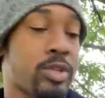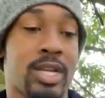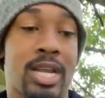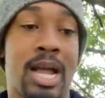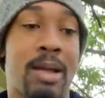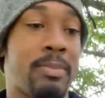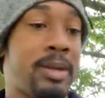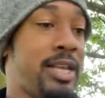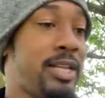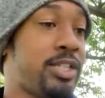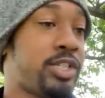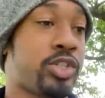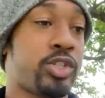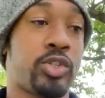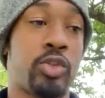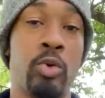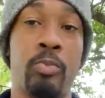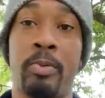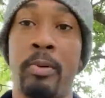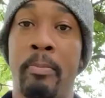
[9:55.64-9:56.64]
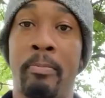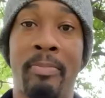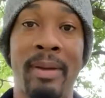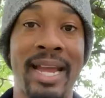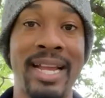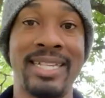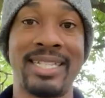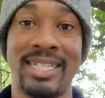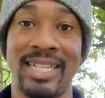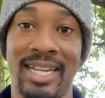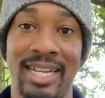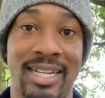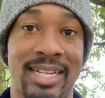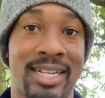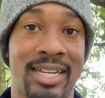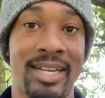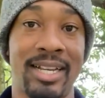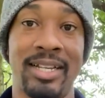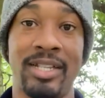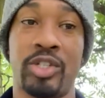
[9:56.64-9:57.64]
I mean, super
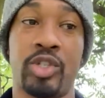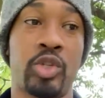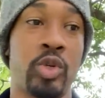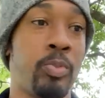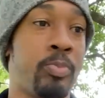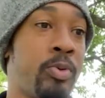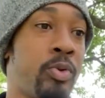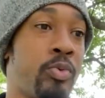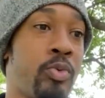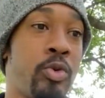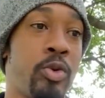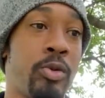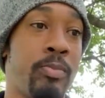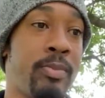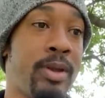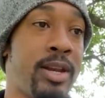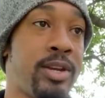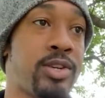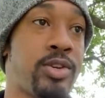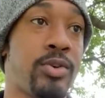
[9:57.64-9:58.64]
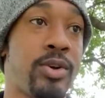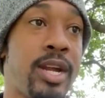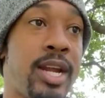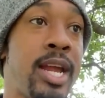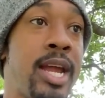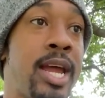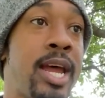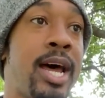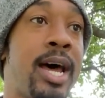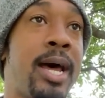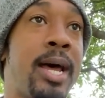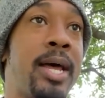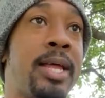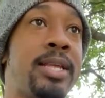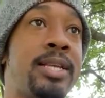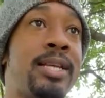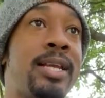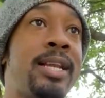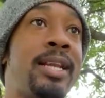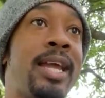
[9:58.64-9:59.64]
basic, super rudimentary, uh,
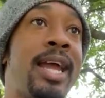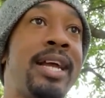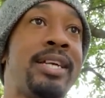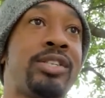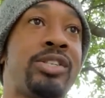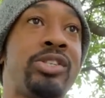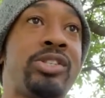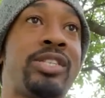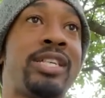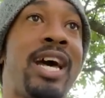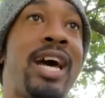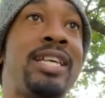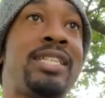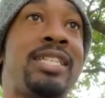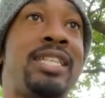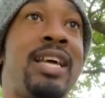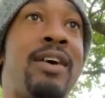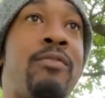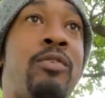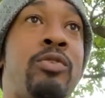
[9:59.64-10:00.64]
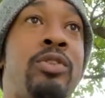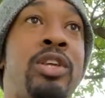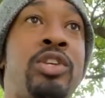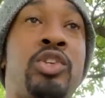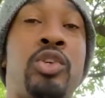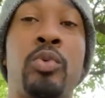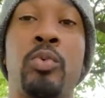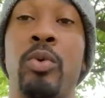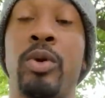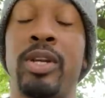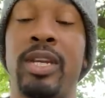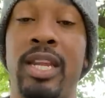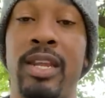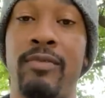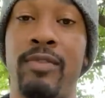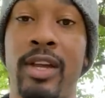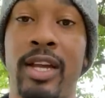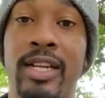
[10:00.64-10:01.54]
an exercise level that you wouldn't even